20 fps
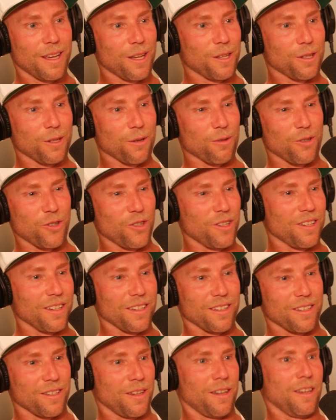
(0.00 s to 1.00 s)
So she
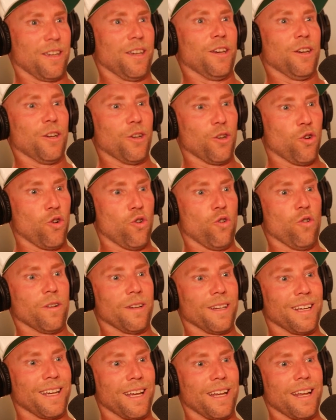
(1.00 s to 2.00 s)
just
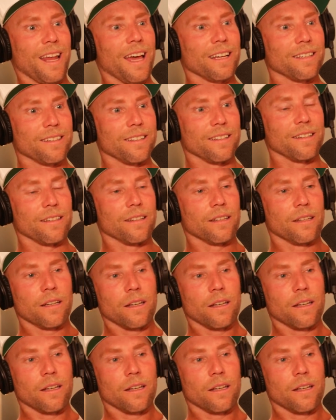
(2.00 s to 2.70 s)
couldn't connect it.